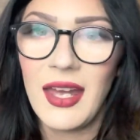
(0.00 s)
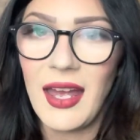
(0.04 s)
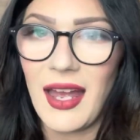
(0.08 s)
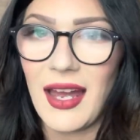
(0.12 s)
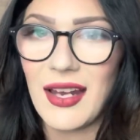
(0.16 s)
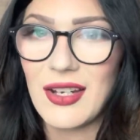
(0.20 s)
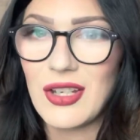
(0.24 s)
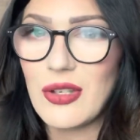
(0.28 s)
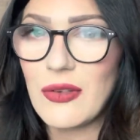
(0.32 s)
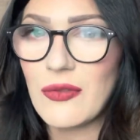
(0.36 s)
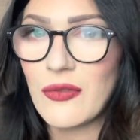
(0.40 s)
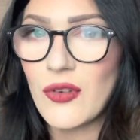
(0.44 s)

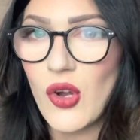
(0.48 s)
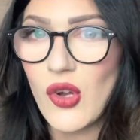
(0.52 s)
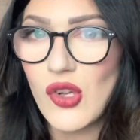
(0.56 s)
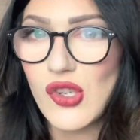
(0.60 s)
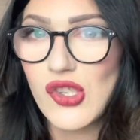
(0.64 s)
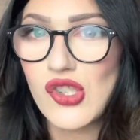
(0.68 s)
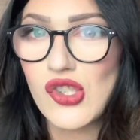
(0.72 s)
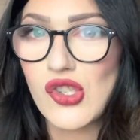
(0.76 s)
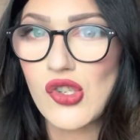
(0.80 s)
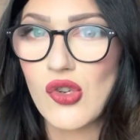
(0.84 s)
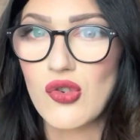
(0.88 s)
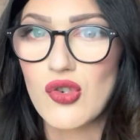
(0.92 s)
And you've got
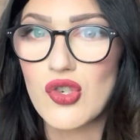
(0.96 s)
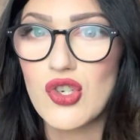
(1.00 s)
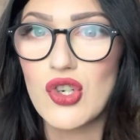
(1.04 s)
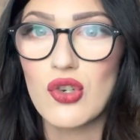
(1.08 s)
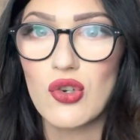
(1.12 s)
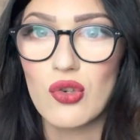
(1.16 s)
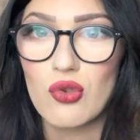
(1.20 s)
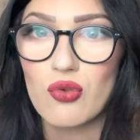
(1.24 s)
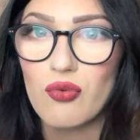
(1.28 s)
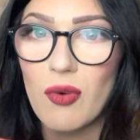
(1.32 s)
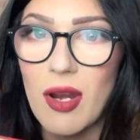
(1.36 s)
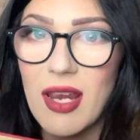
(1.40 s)
such a
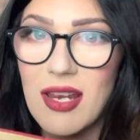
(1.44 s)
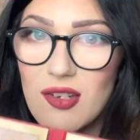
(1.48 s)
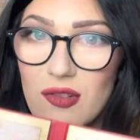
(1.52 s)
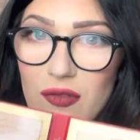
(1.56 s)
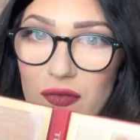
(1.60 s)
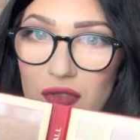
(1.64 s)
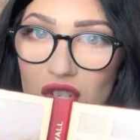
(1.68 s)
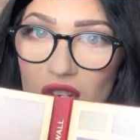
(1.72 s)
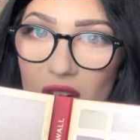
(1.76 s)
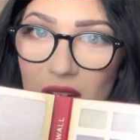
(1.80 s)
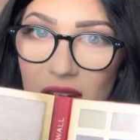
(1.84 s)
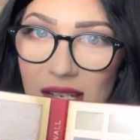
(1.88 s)
good range of
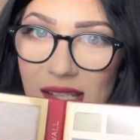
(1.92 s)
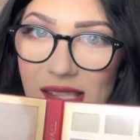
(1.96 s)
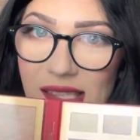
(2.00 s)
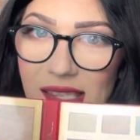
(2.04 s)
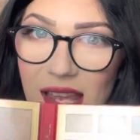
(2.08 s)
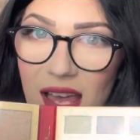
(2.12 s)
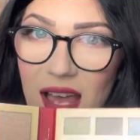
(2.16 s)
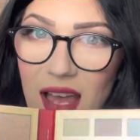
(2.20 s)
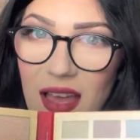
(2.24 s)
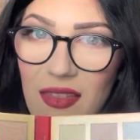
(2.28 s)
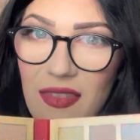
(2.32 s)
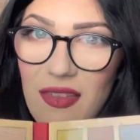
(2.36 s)
shades there